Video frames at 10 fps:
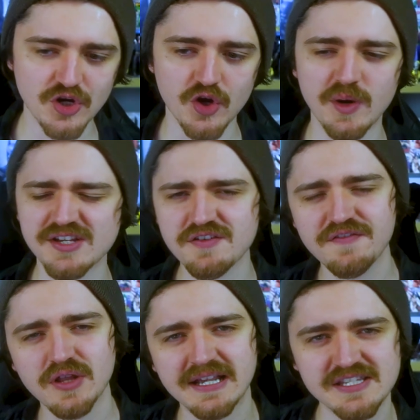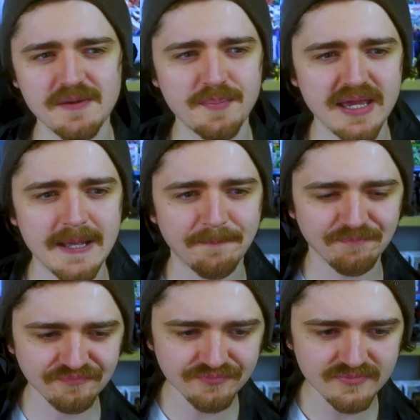Joe. I just feel like it's a bit
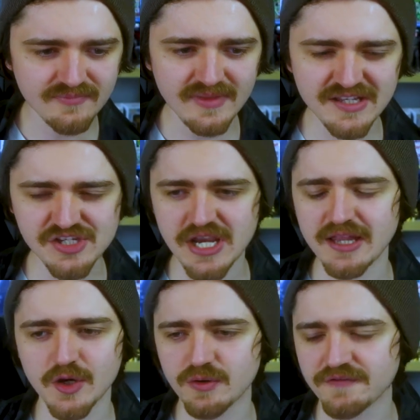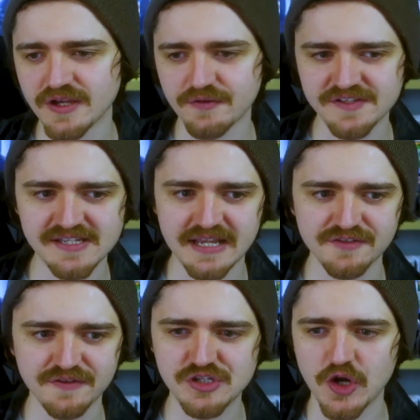shallow of a, of a
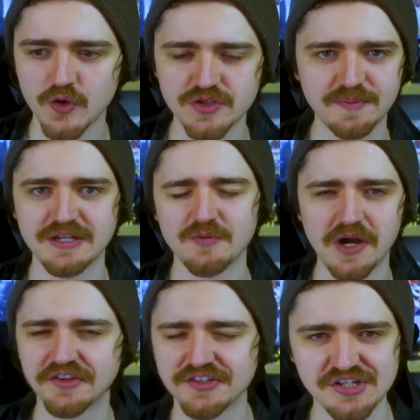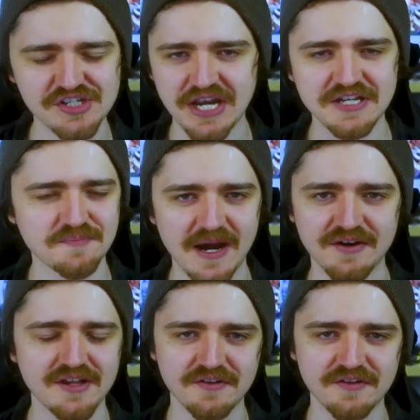sense for Joe to be the one to just change Barry